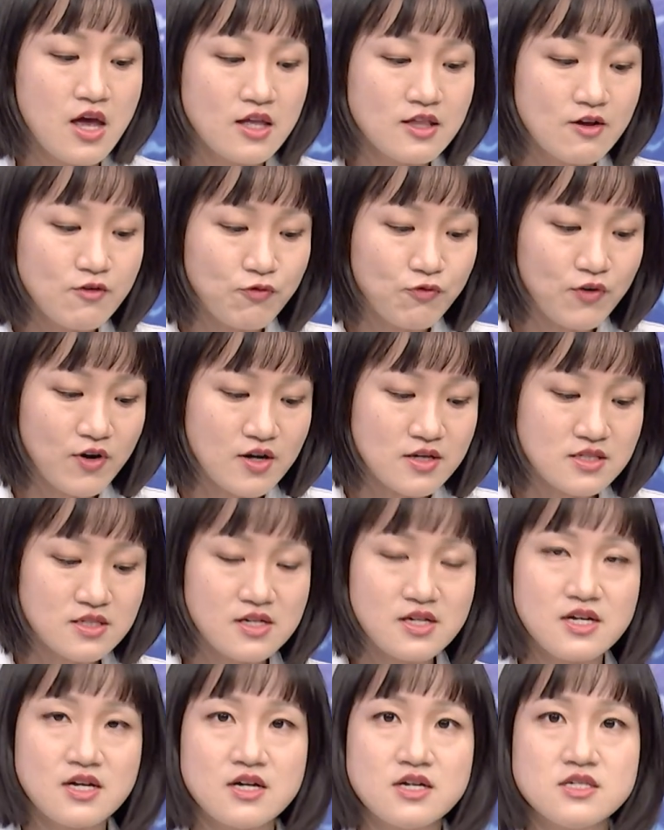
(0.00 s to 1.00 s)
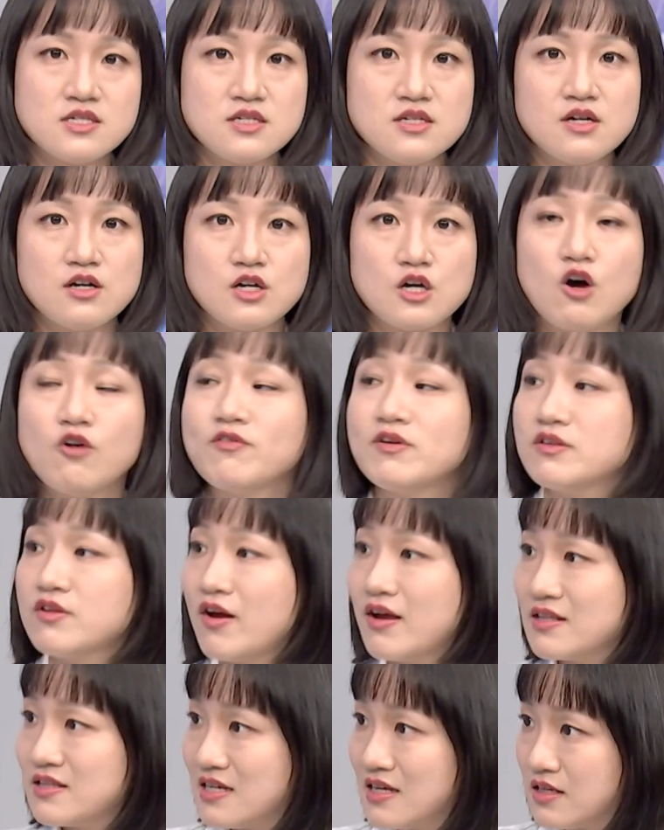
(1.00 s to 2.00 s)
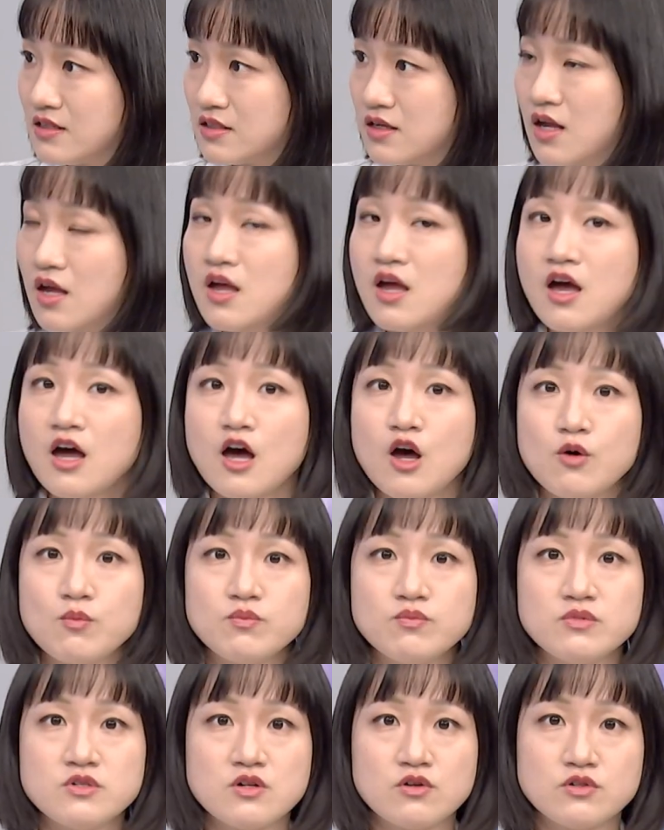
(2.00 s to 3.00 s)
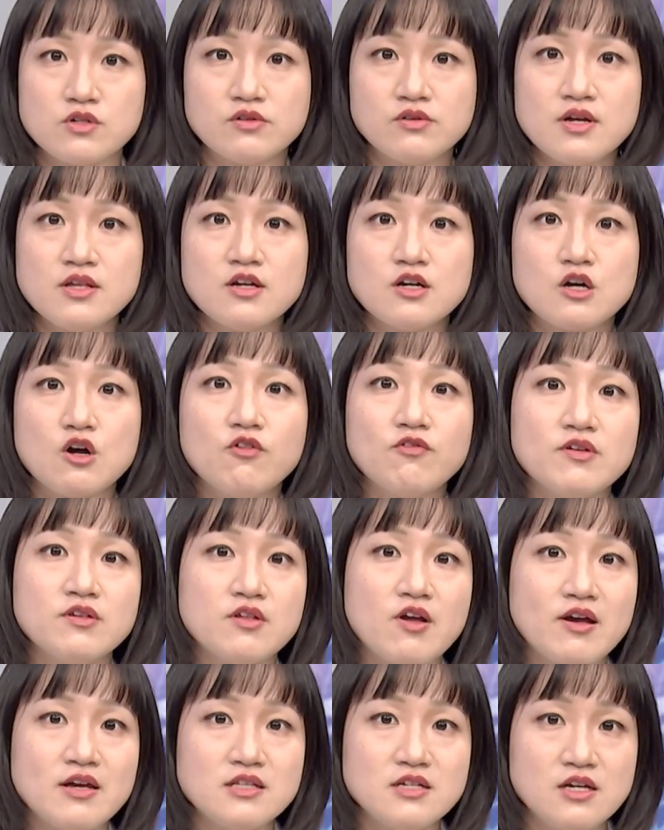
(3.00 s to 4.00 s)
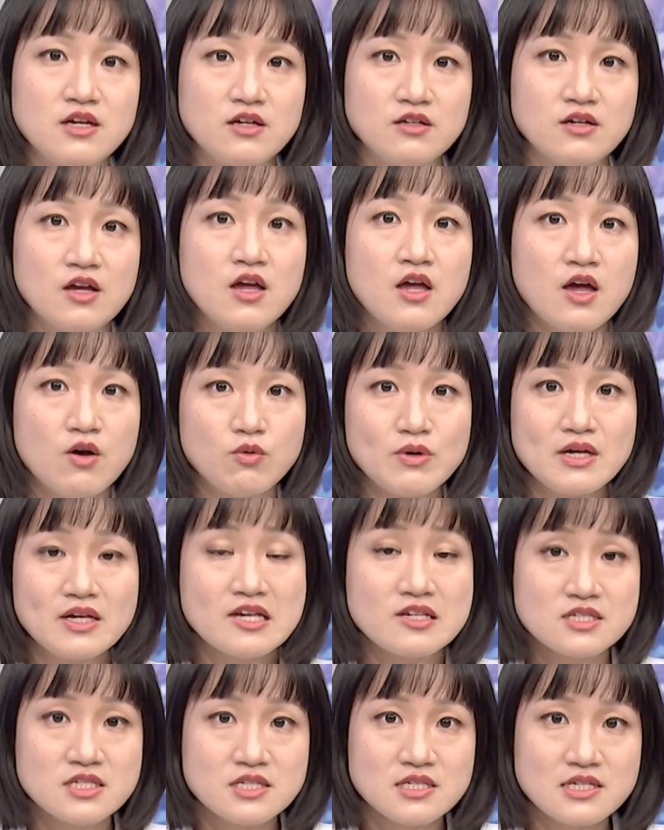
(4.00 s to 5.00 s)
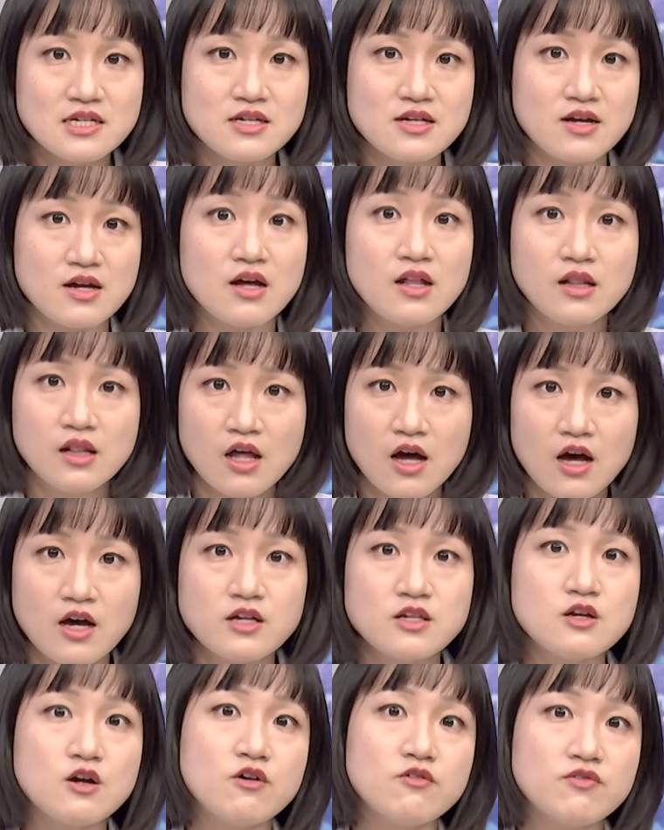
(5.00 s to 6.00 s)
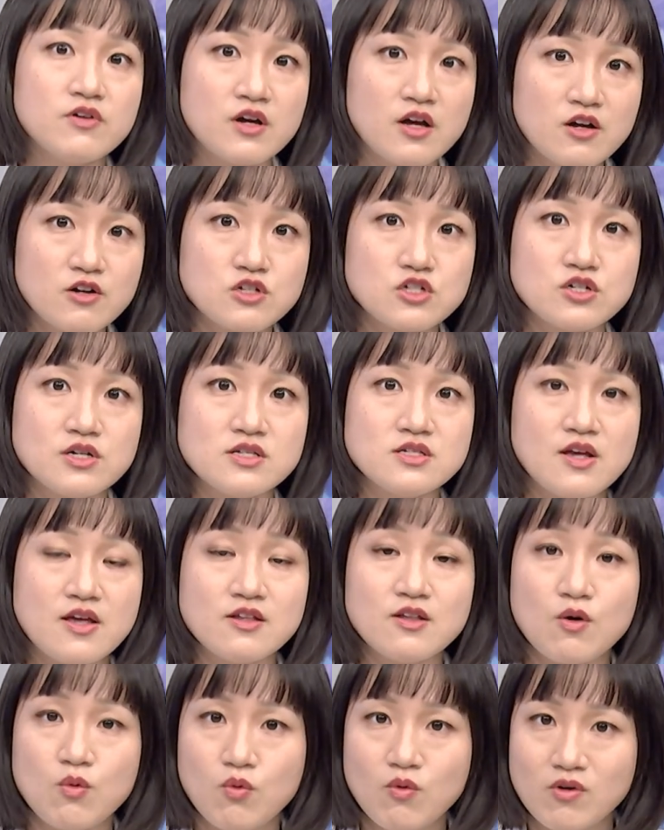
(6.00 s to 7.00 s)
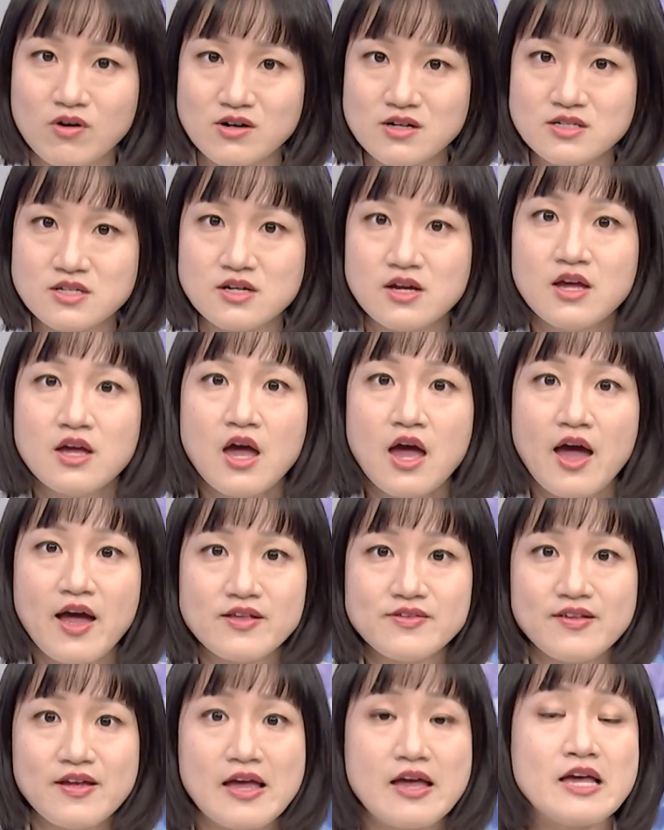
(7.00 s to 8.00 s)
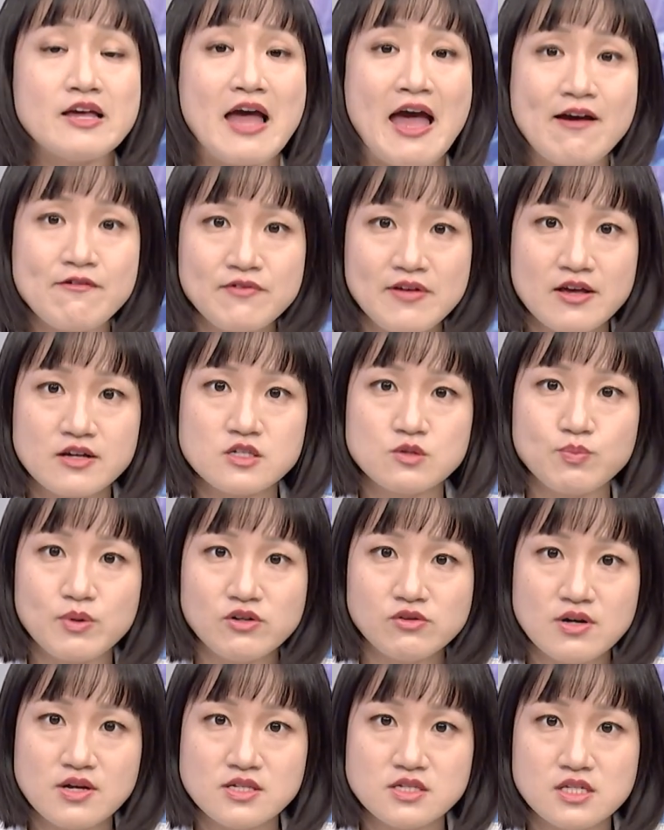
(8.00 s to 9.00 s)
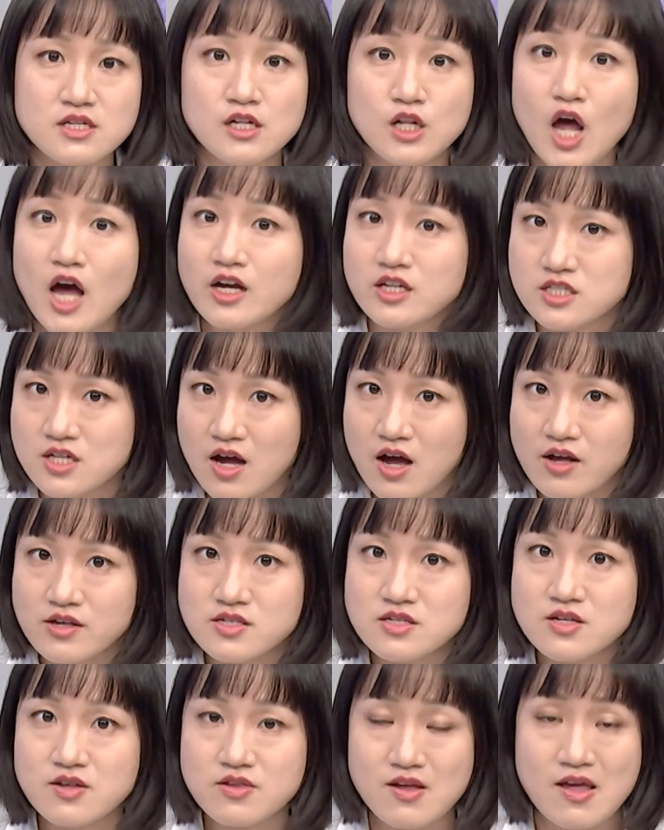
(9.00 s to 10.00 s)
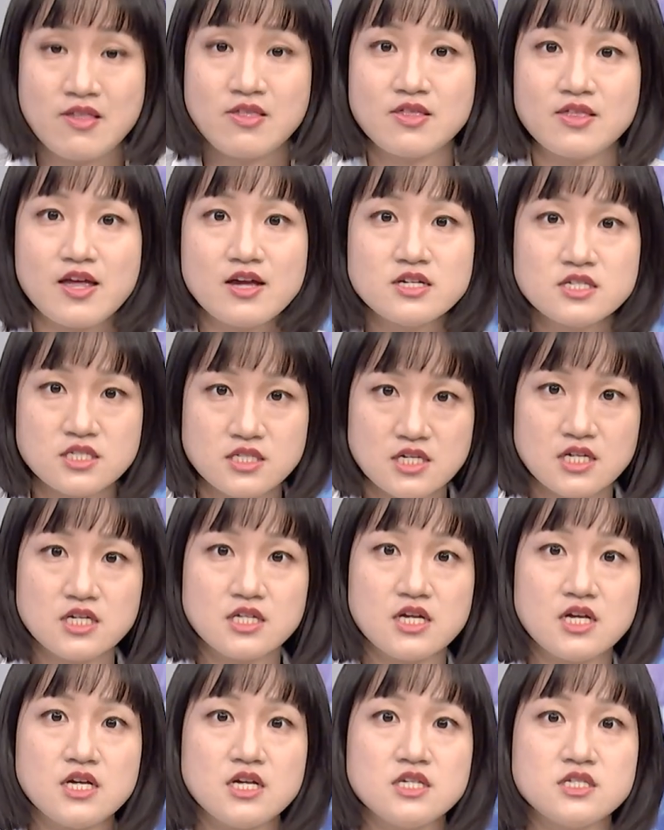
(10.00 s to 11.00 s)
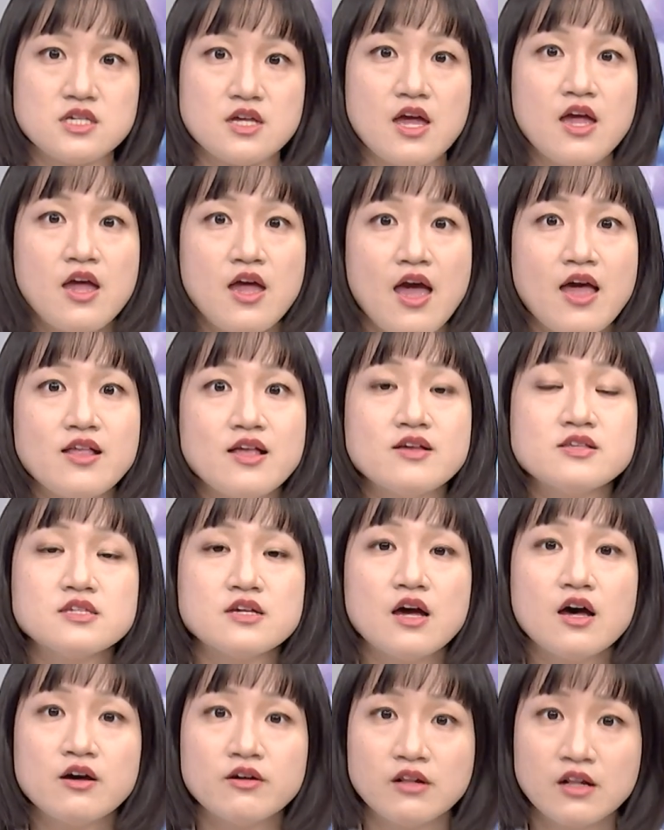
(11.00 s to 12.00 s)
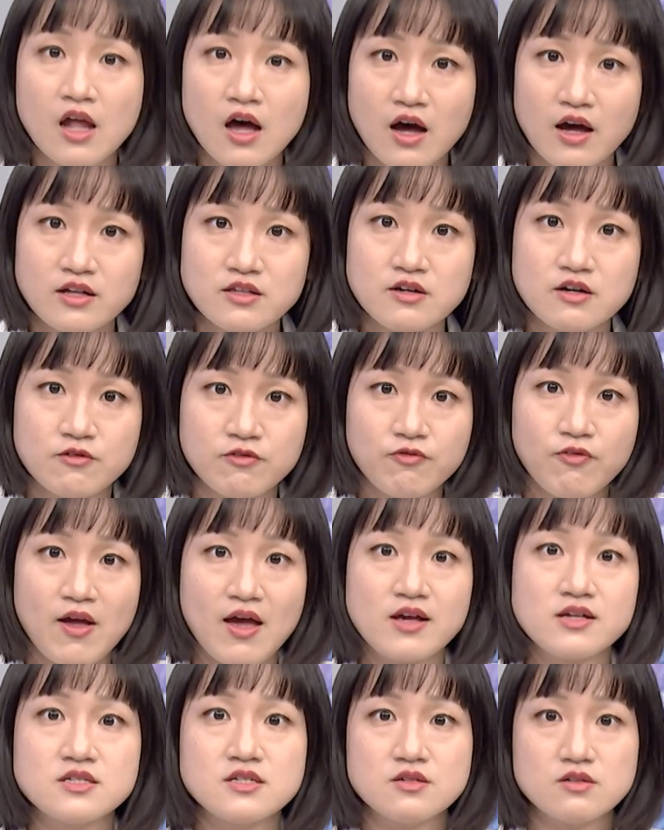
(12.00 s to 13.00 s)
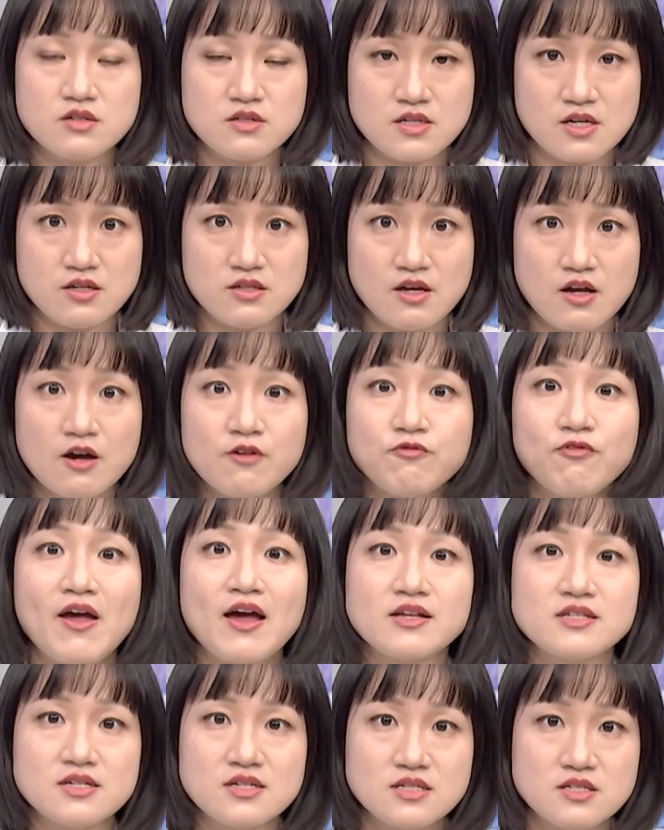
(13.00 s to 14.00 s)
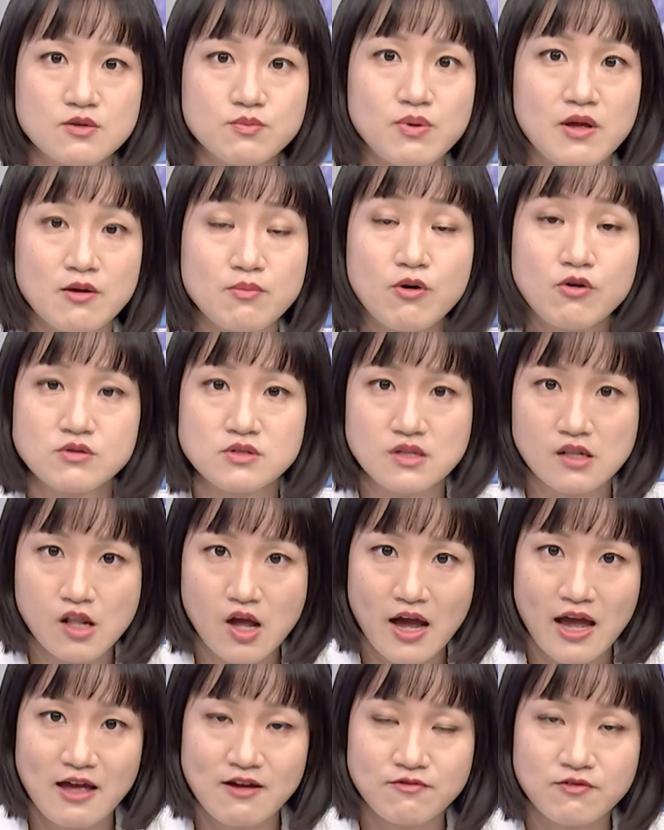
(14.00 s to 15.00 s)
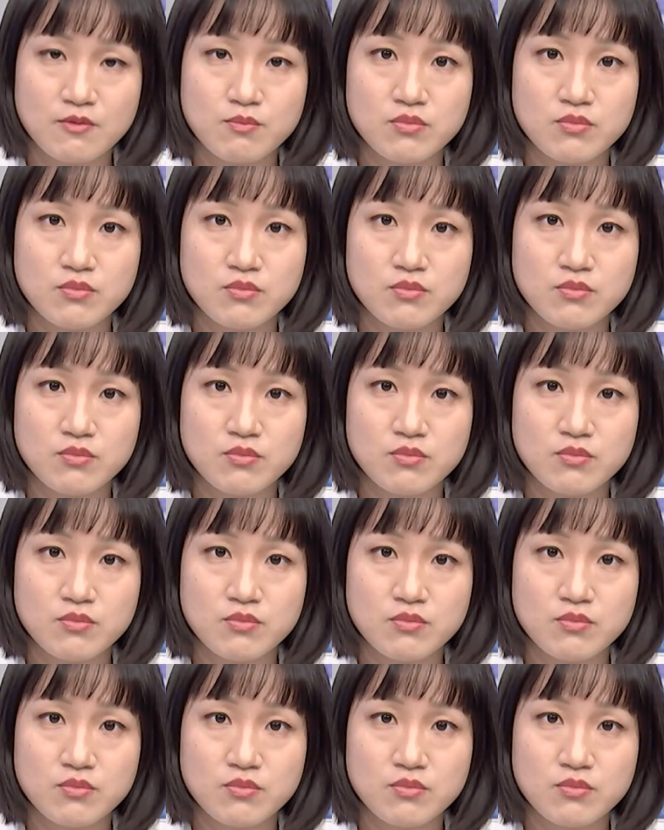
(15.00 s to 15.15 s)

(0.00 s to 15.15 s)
The first is the COVID-19. So during the COVID-19, we can see that a lot of countries in the world have experienced the lockdowns in their cities, and it's a lot affected people's life,